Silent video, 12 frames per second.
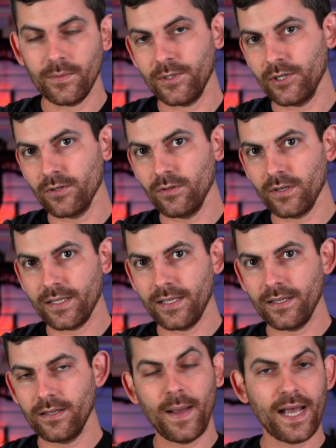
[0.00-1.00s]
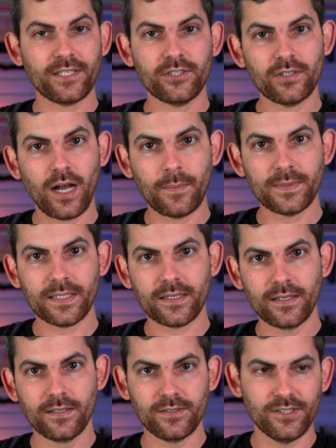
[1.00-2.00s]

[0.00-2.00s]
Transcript: that when you're looking past your optic